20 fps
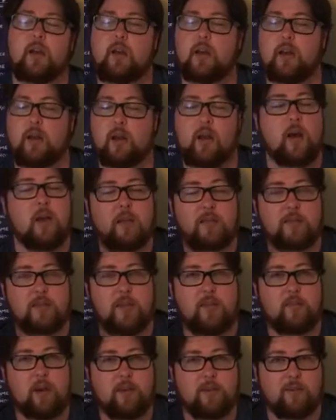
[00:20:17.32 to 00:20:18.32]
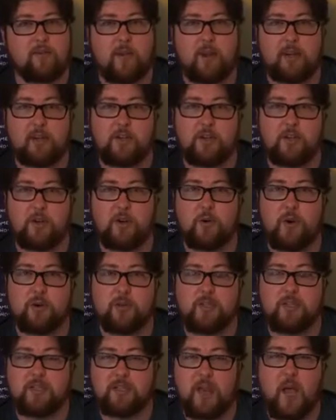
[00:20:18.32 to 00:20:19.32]
And honestly, I'm not even fucking sure who
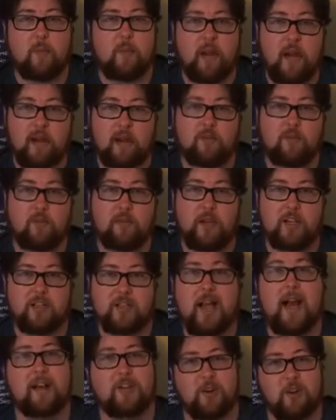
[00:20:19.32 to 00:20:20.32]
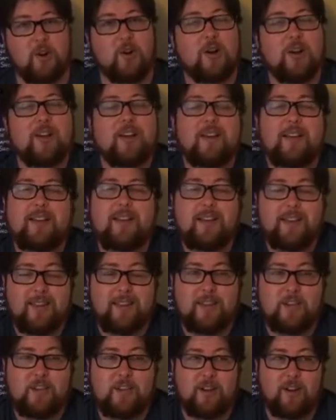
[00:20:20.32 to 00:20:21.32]
else is nominated for Best Actor
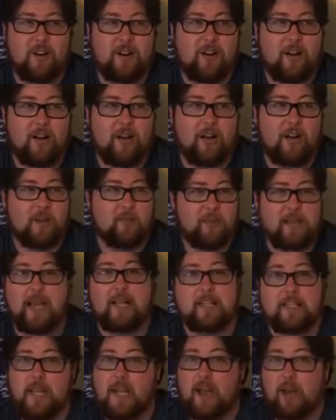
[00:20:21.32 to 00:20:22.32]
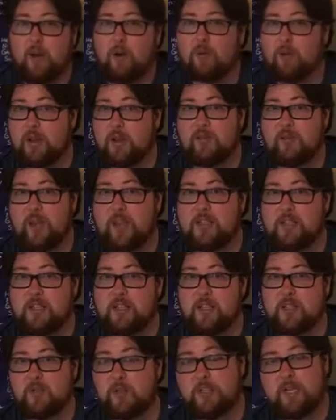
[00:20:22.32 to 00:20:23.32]
this year. Denzel in
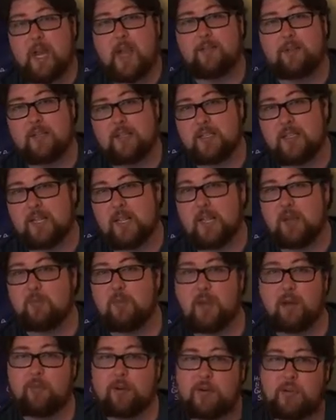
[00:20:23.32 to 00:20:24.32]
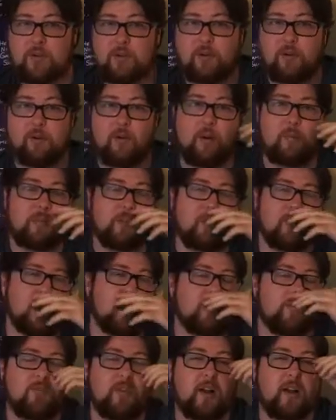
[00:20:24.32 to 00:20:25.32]
Fences, which I haven't seen, but I'm sure
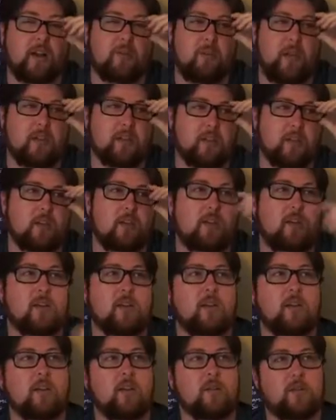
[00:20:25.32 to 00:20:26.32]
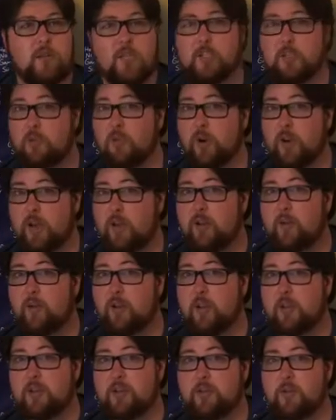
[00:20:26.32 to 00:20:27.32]
that's fucking amazing. So that's 3. Who are
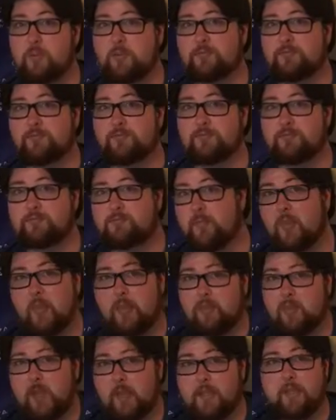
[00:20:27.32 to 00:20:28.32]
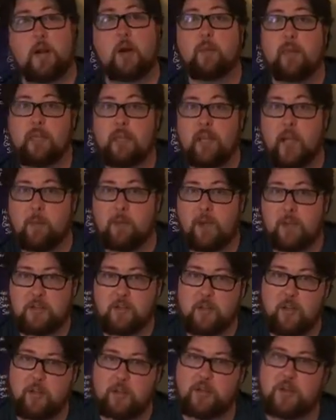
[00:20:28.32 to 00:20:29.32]
the other 2? Fuck it. Tell me in the comments
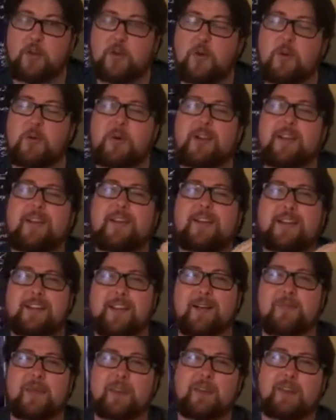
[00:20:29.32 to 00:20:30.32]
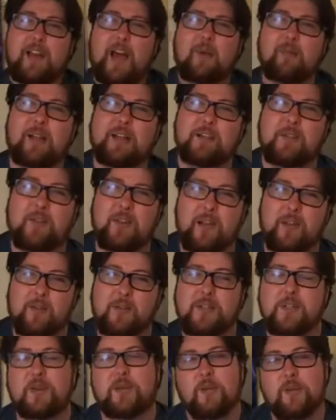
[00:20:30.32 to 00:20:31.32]
who the other 2. Tell me in the comments who the
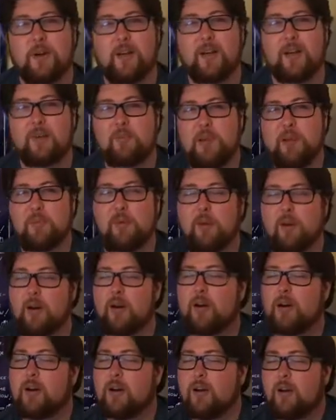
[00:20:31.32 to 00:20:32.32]
other 2 people are.